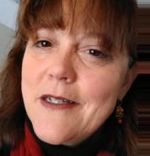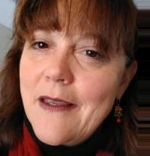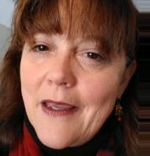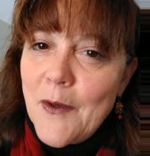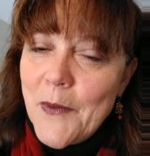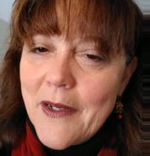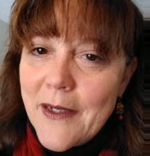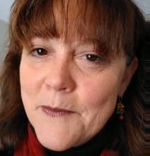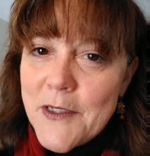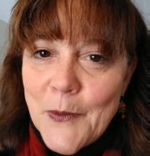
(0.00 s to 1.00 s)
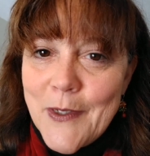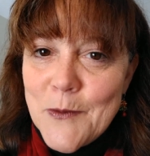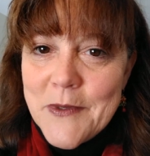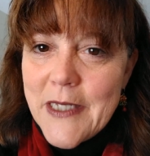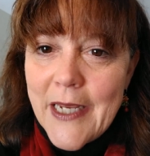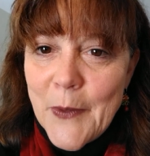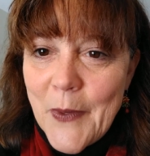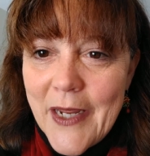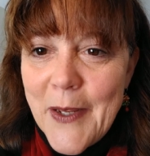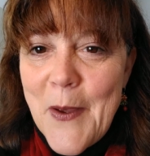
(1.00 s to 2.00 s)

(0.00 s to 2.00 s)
a geek when it comes to Christmas anyway,